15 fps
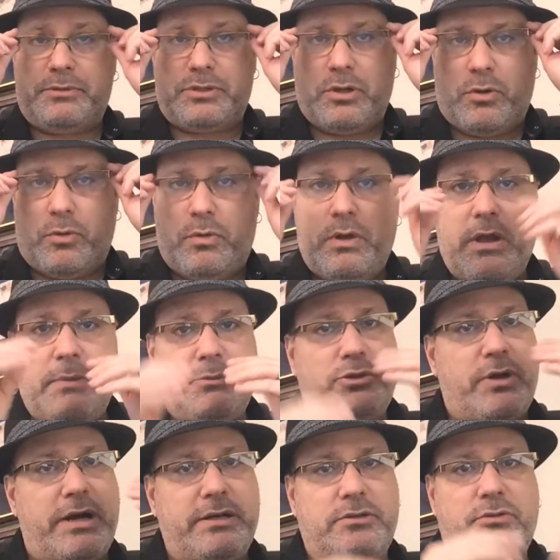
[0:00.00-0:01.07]
so
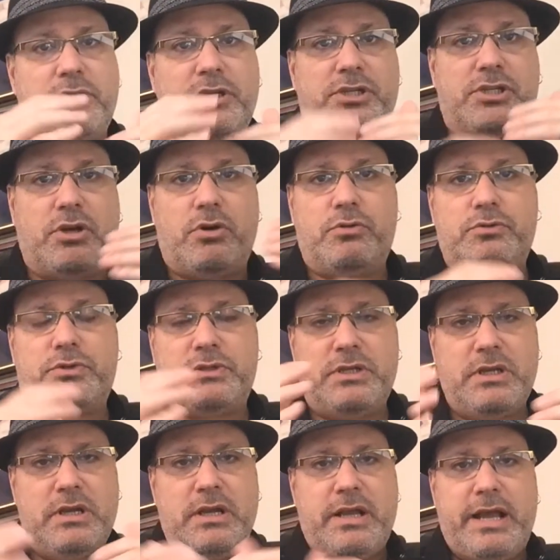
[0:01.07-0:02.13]
trying to do these
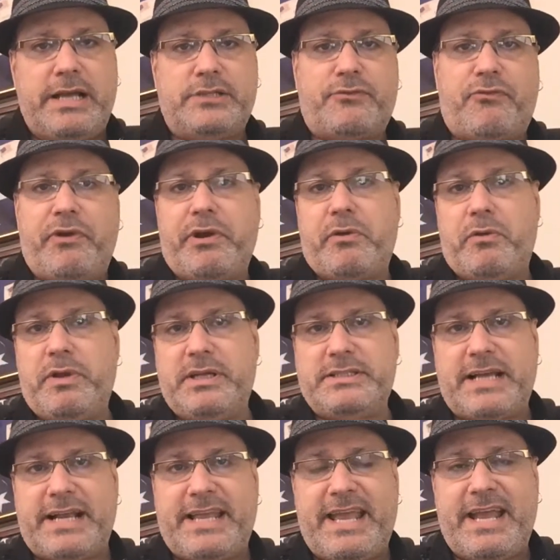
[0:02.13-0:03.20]
shows as frequently
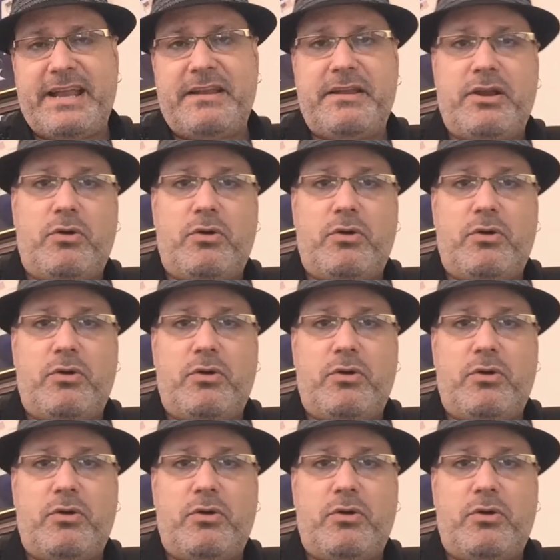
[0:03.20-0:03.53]
as I can.